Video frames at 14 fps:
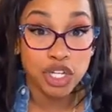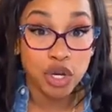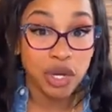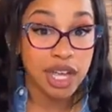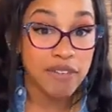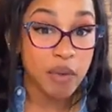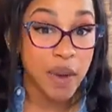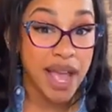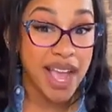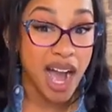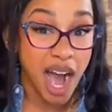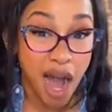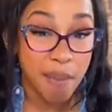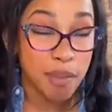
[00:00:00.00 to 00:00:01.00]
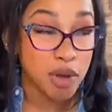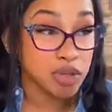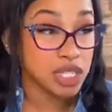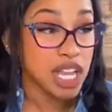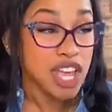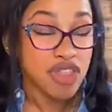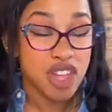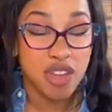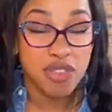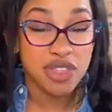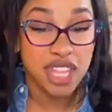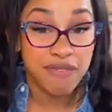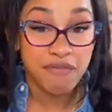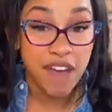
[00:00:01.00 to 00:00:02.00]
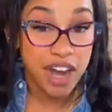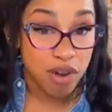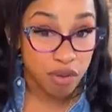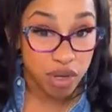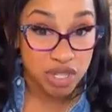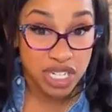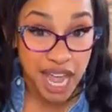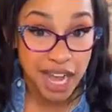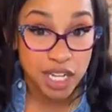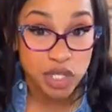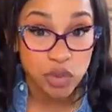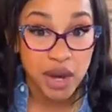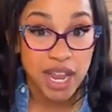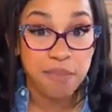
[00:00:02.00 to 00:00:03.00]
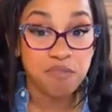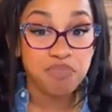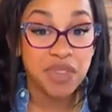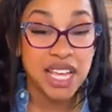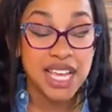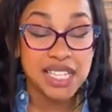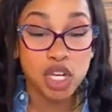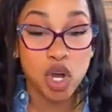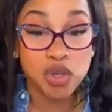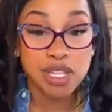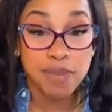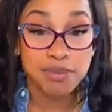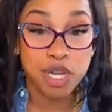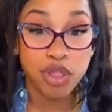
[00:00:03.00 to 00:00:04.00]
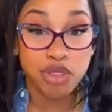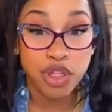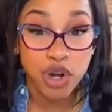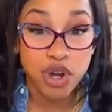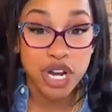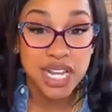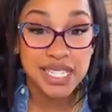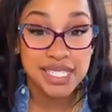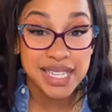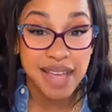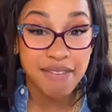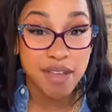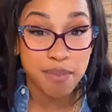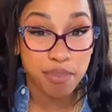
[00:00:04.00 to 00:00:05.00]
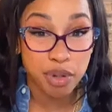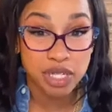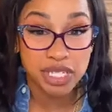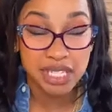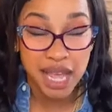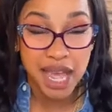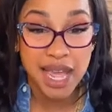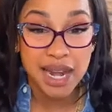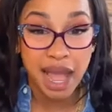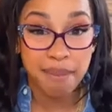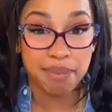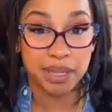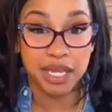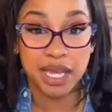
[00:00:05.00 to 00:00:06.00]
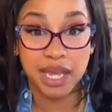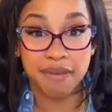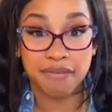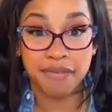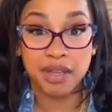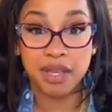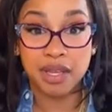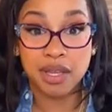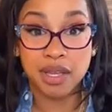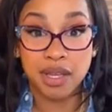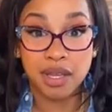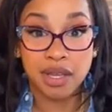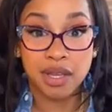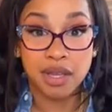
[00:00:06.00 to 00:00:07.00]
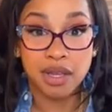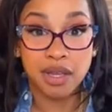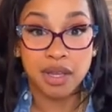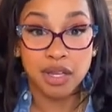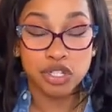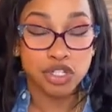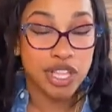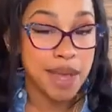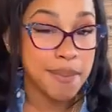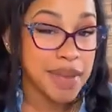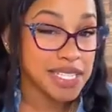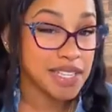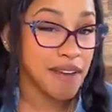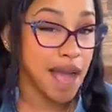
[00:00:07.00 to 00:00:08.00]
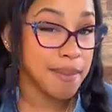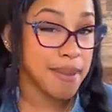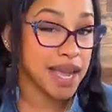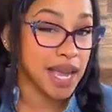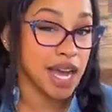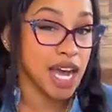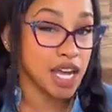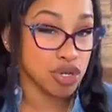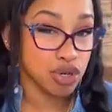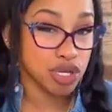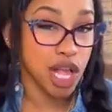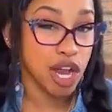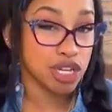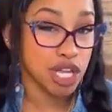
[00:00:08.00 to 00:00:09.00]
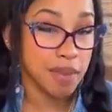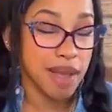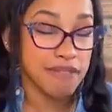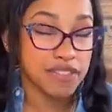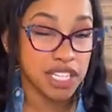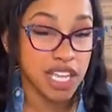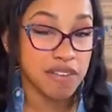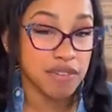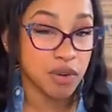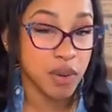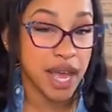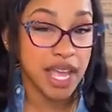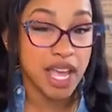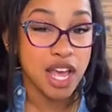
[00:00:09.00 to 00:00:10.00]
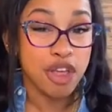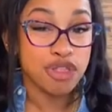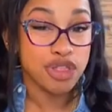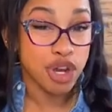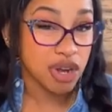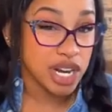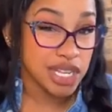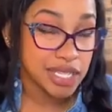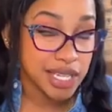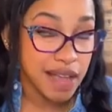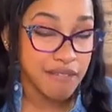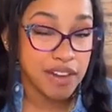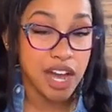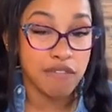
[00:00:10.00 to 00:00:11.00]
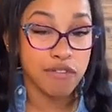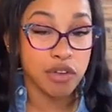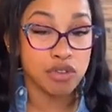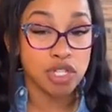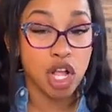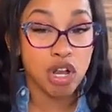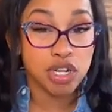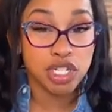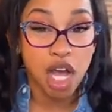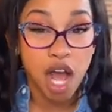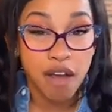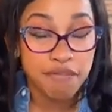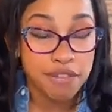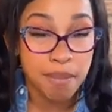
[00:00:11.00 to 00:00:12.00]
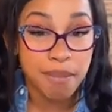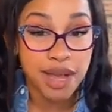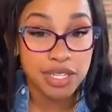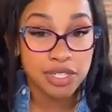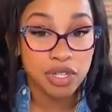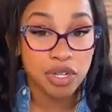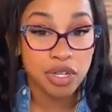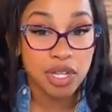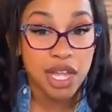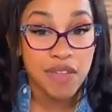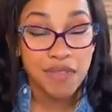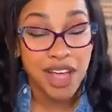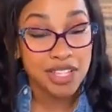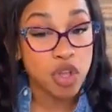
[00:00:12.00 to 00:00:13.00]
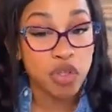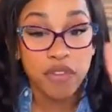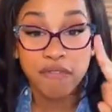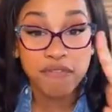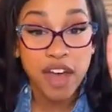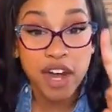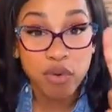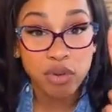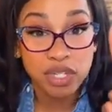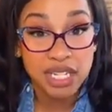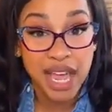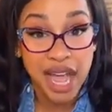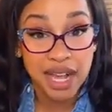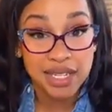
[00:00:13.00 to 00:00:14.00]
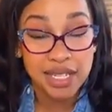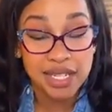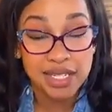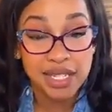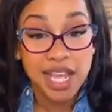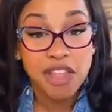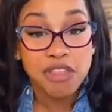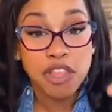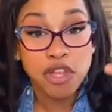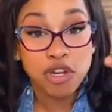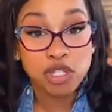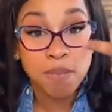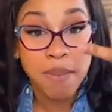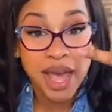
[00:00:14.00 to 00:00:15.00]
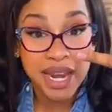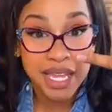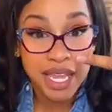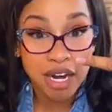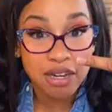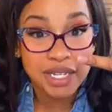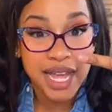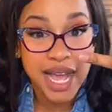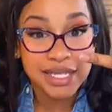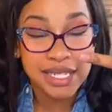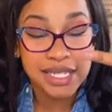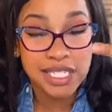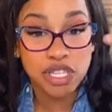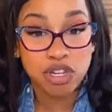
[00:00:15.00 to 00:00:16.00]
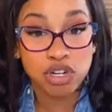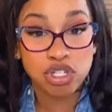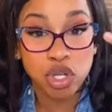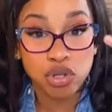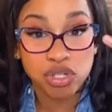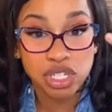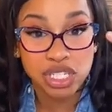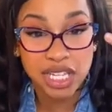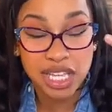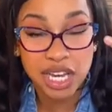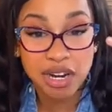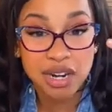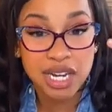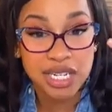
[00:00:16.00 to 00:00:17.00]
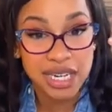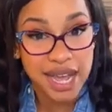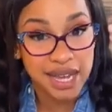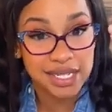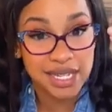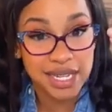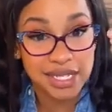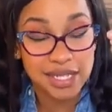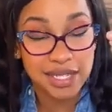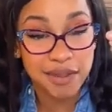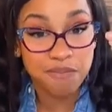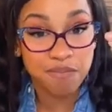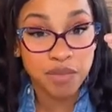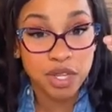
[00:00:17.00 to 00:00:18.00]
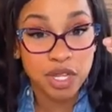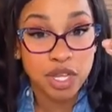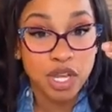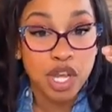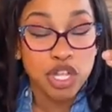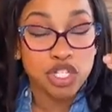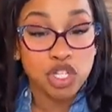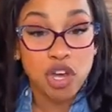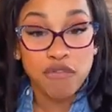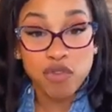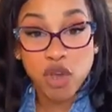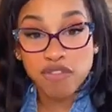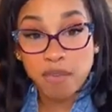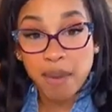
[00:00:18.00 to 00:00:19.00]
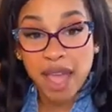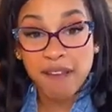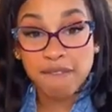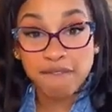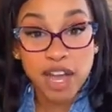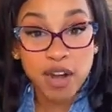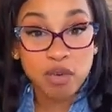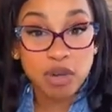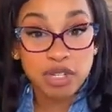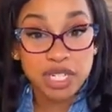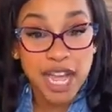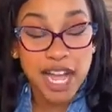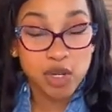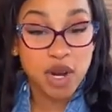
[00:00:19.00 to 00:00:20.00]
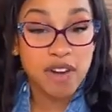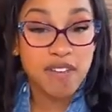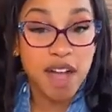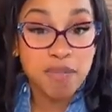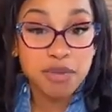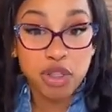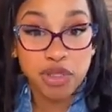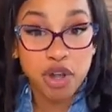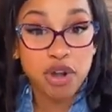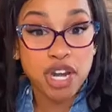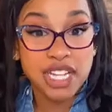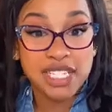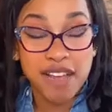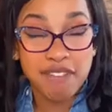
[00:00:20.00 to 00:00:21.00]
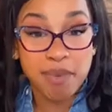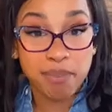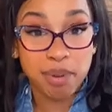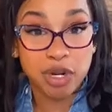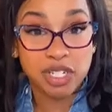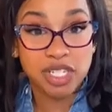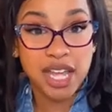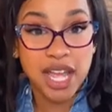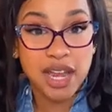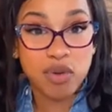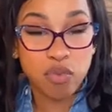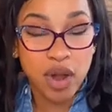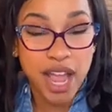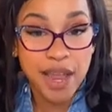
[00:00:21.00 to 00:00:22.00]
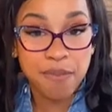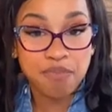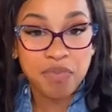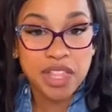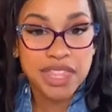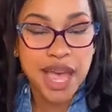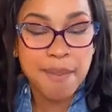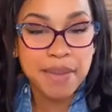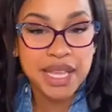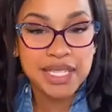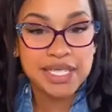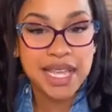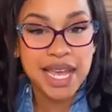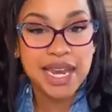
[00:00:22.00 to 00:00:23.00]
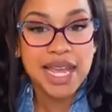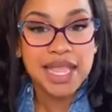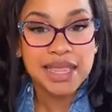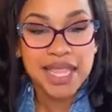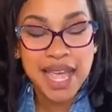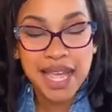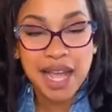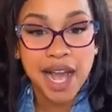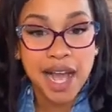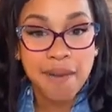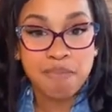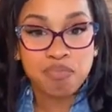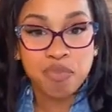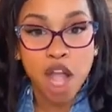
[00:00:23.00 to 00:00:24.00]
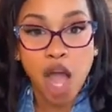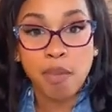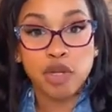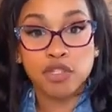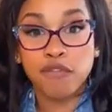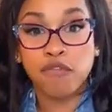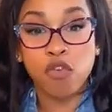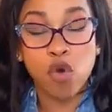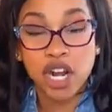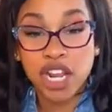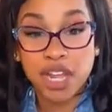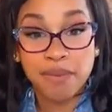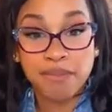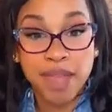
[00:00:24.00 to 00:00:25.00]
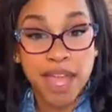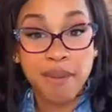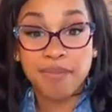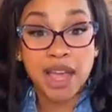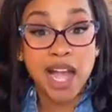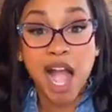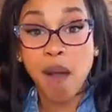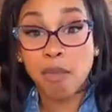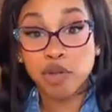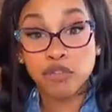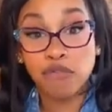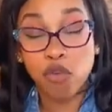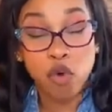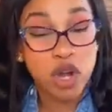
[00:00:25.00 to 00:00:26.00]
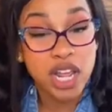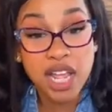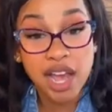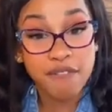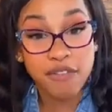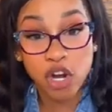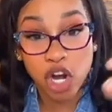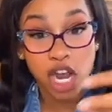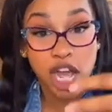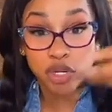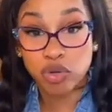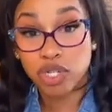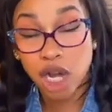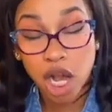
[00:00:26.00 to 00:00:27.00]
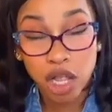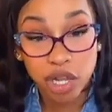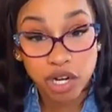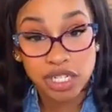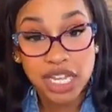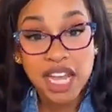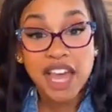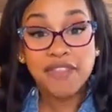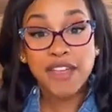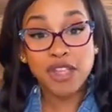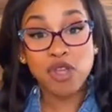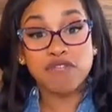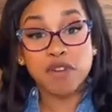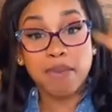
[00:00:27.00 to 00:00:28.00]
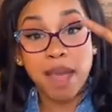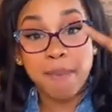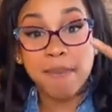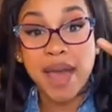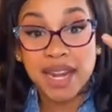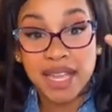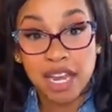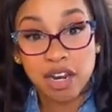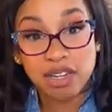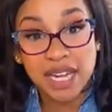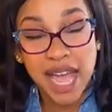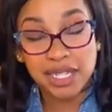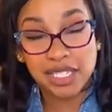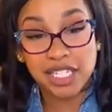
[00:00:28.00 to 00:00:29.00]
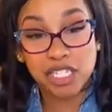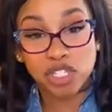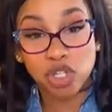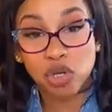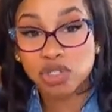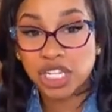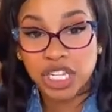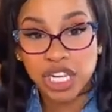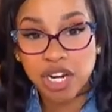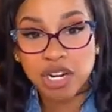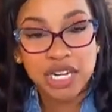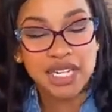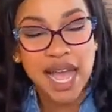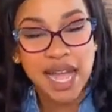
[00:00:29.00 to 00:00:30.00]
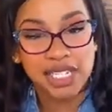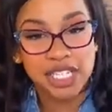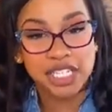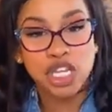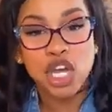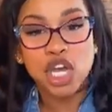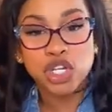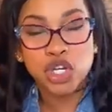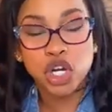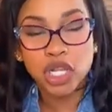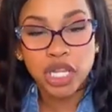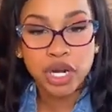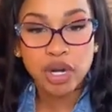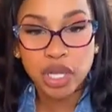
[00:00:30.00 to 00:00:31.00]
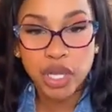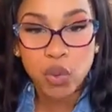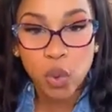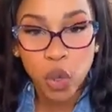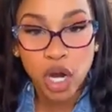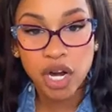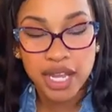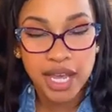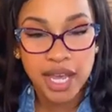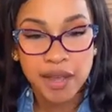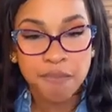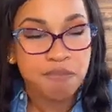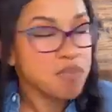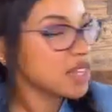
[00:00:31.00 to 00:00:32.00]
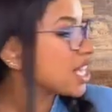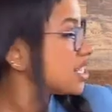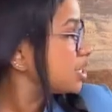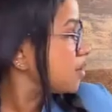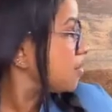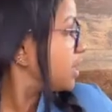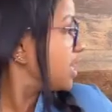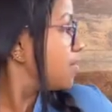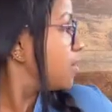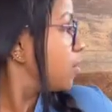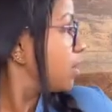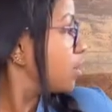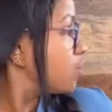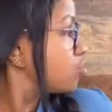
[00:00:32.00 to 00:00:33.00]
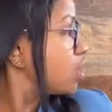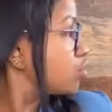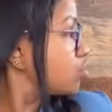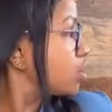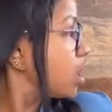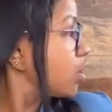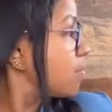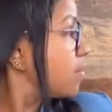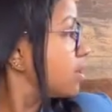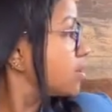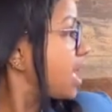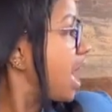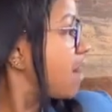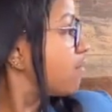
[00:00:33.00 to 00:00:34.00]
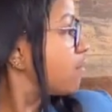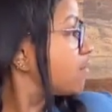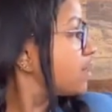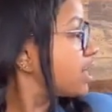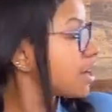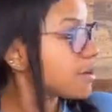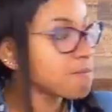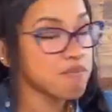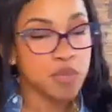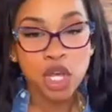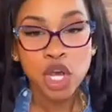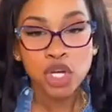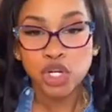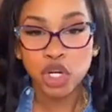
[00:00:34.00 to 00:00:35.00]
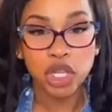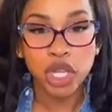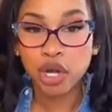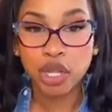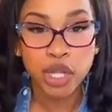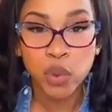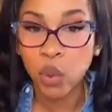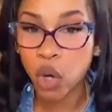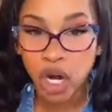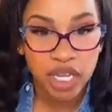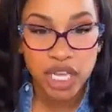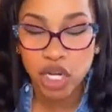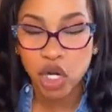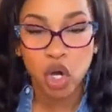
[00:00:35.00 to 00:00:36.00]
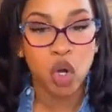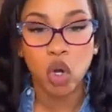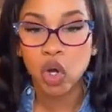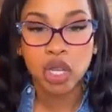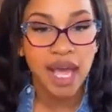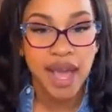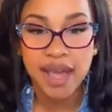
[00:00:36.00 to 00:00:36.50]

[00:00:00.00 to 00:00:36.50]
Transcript: you'll give away almost, the federal tax rate goes up to 37%, I believe. So that means if I make $100, I'm gonna have to give away 37 of those dollars off the muscle. That's only federal taxes. Then there's Medicare taxes, then there's Social Security taxes. So if you have to pay a federal tax rate of up to 37%, right? That means that they got almost 40, they got almost 40 of your $100. Then you have to pay Medicare taxes and Social Security taxes. You're literally working. Can somebody give me one of those $100 bills I have over there? You're literally working your whole